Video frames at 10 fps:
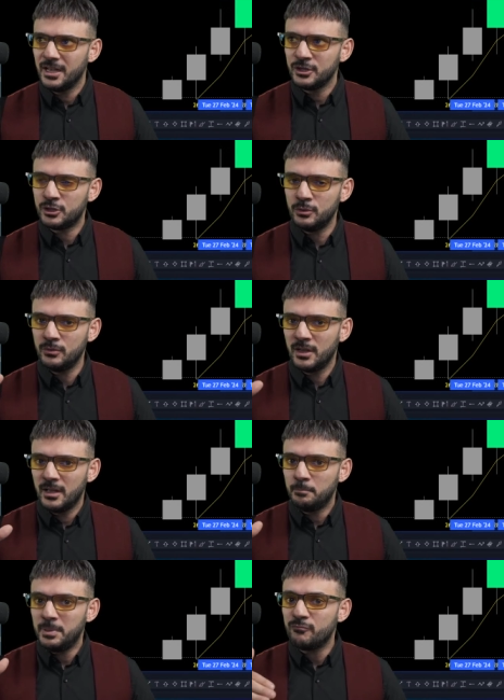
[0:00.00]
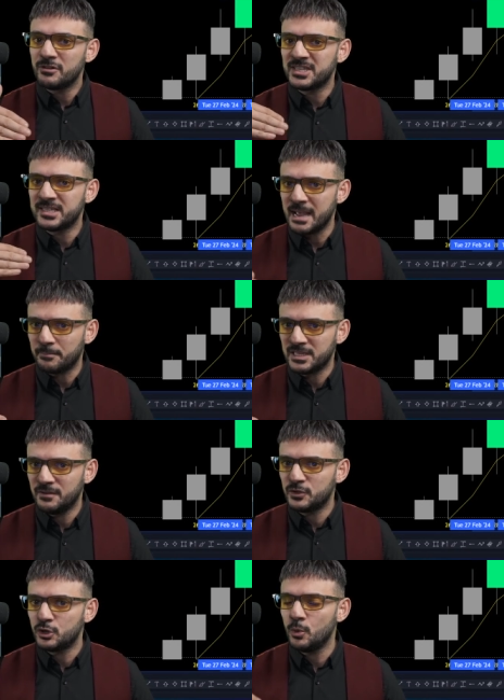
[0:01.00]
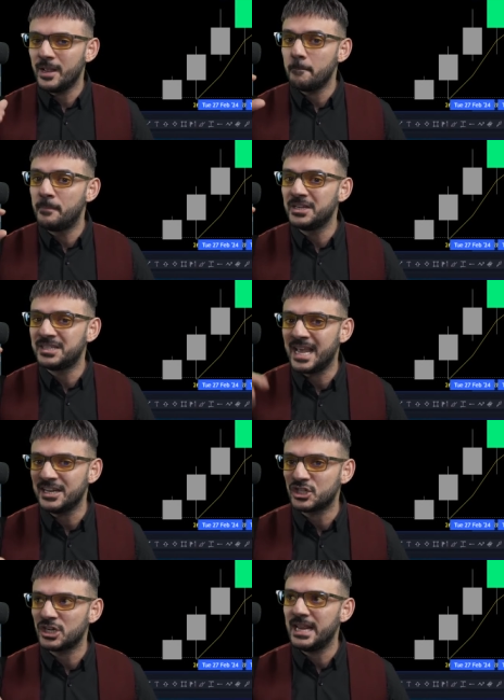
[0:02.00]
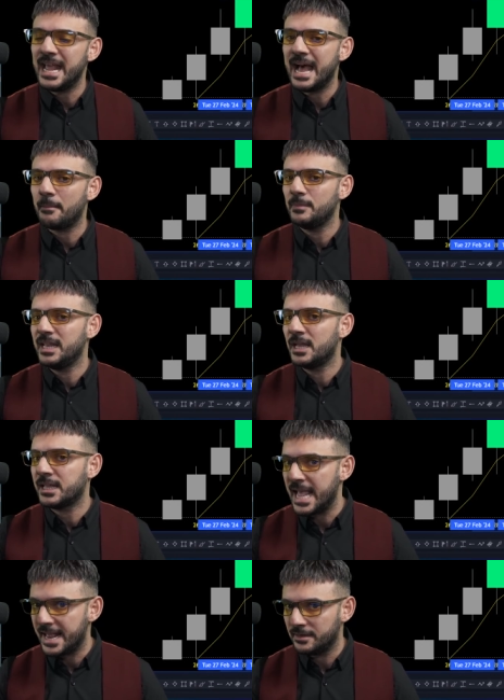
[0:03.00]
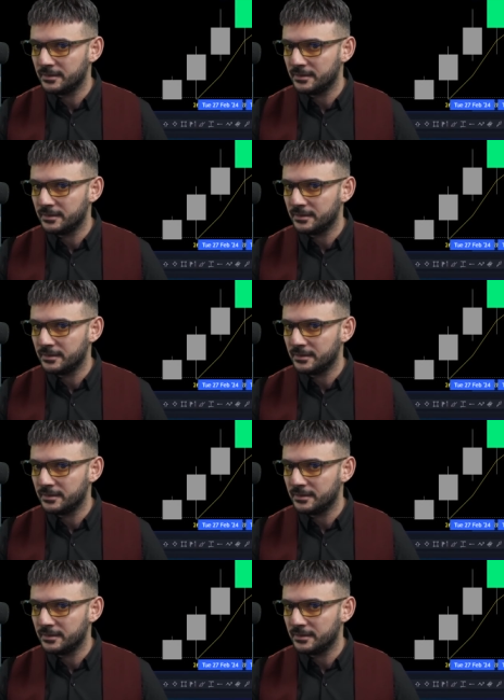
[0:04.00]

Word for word: to be receptive to it potentially happening again.